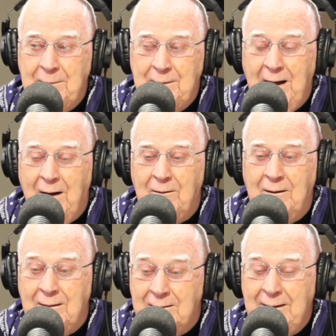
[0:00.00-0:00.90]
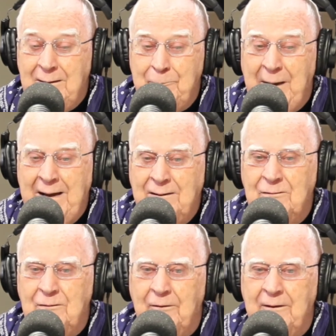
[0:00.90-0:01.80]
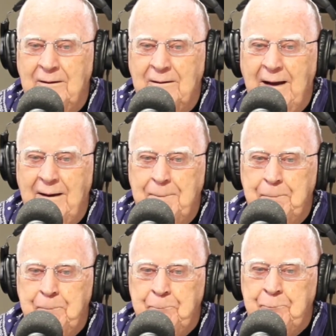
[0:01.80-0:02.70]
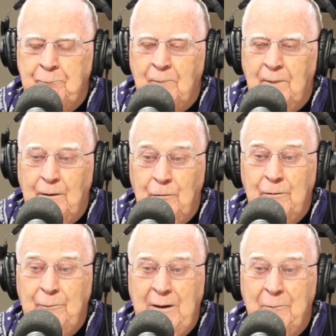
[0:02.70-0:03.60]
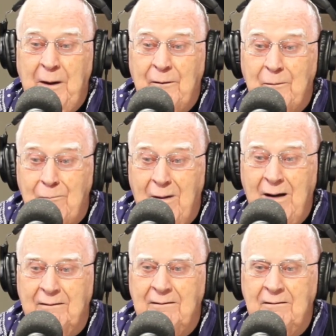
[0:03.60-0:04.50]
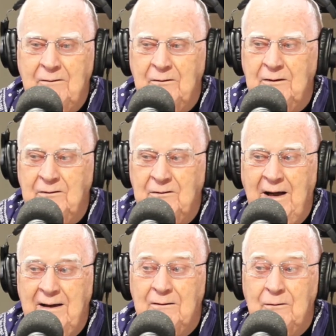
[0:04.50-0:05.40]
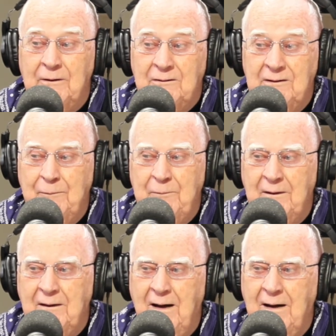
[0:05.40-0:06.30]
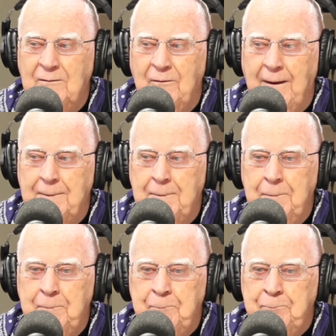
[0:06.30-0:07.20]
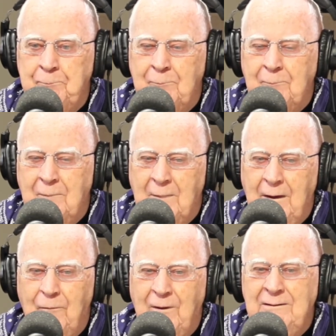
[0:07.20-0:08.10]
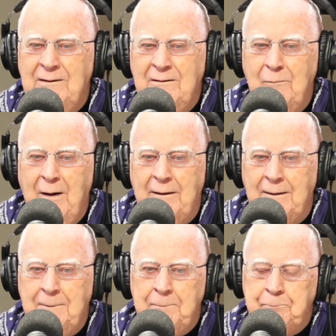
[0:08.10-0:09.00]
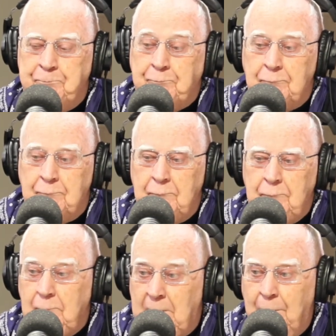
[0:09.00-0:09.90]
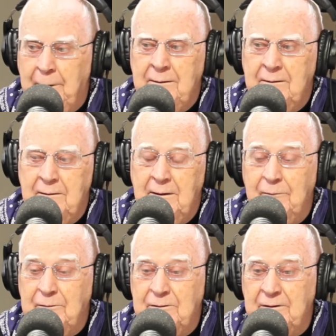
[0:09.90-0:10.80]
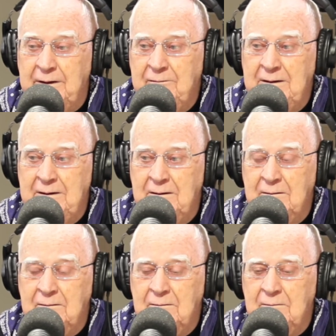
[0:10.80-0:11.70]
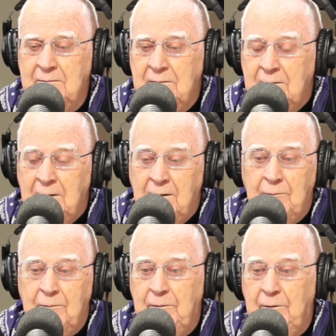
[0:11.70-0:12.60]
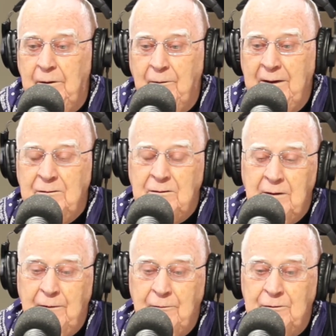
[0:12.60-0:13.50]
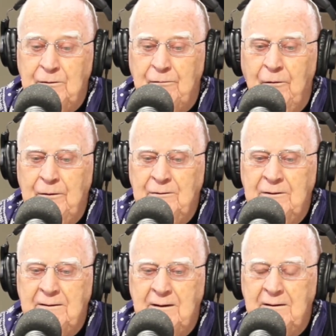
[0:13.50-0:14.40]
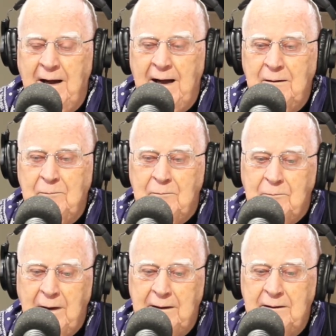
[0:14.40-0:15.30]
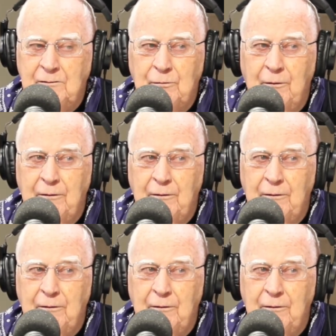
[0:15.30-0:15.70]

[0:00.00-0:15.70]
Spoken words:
Now, a little backstory to that. It took me about a month to decide to accept the contract. It wasn't the money, but I was leaving the U.S. I was divorced at the time. My kids were in